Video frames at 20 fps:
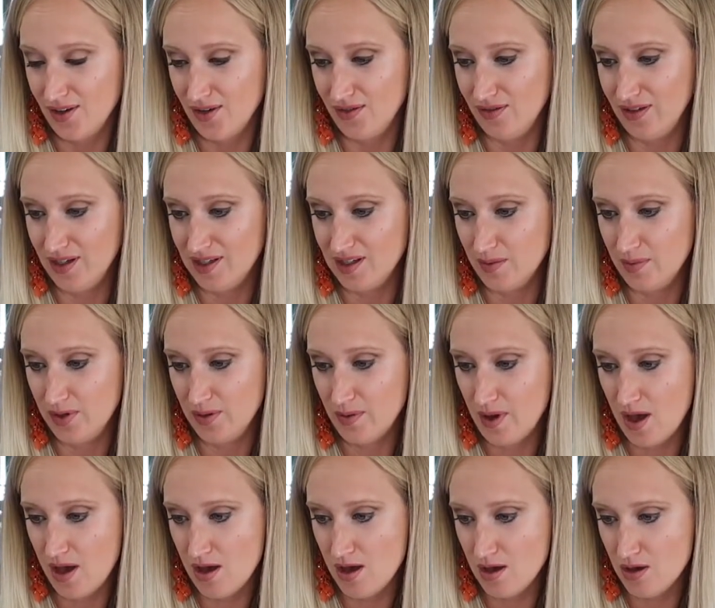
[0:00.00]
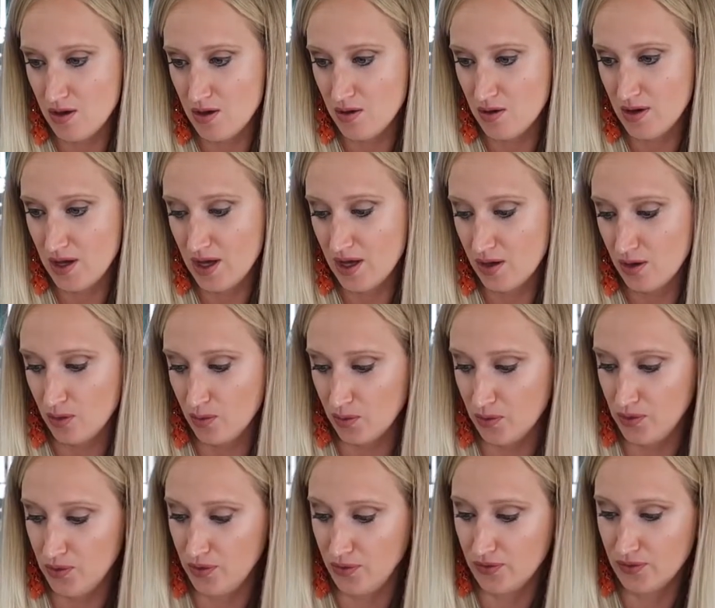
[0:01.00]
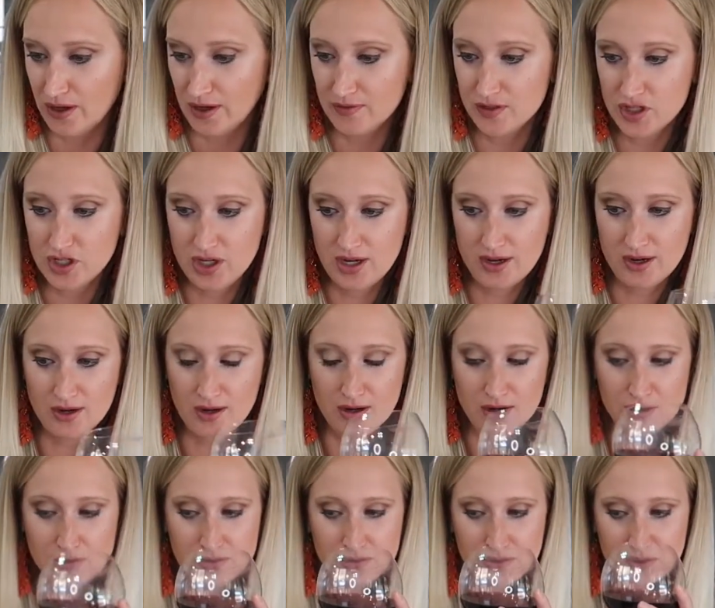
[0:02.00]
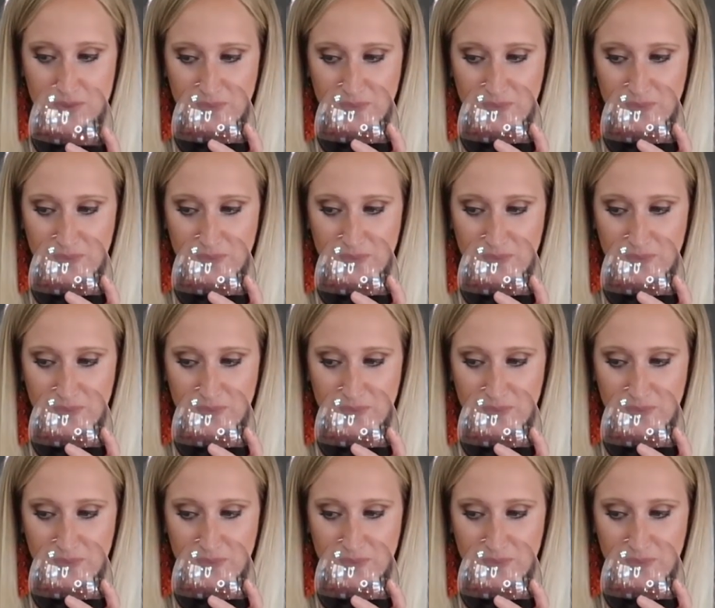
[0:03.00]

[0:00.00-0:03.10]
VWO, we're gonna do 5 shares.